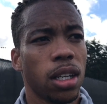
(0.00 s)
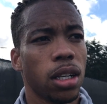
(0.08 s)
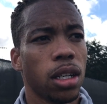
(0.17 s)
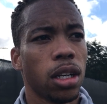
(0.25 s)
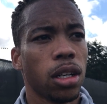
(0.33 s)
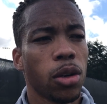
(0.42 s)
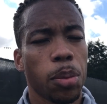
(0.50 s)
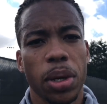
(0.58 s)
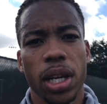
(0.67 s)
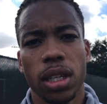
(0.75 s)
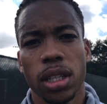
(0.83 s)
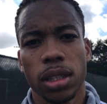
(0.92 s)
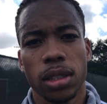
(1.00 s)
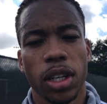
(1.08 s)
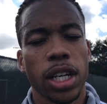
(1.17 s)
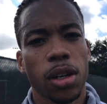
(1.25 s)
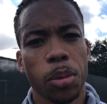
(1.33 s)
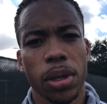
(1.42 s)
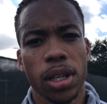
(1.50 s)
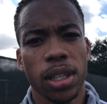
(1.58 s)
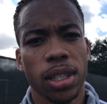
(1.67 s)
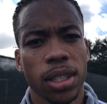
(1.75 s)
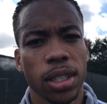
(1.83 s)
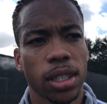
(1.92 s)
Uh, we're playing in Guadeloupe,
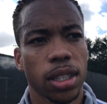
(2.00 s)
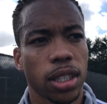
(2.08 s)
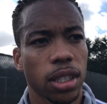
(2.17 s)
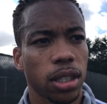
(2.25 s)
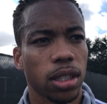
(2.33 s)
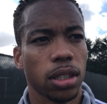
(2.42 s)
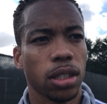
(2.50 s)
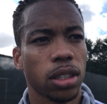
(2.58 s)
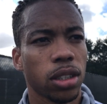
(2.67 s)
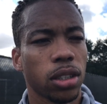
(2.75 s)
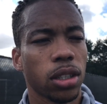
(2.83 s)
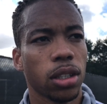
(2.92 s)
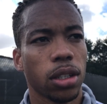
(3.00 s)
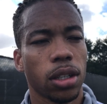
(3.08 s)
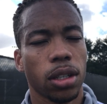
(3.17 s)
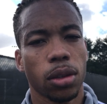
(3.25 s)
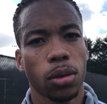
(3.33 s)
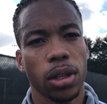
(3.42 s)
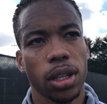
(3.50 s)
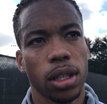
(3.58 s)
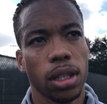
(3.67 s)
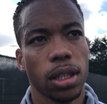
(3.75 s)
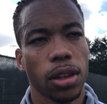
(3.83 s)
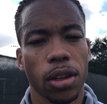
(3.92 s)
uh, on the
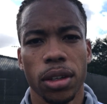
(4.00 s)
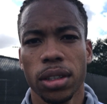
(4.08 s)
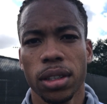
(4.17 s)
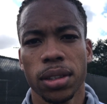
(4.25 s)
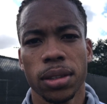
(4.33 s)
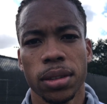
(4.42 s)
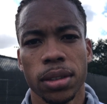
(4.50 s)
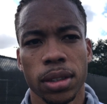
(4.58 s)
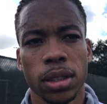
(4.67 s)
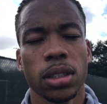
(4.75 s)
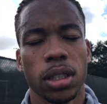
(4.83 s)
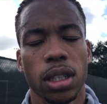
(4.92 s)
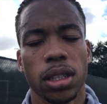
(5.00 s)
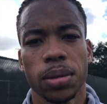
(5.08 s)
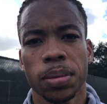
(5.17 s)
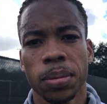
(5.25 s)
23rd. 23rd. Yeah.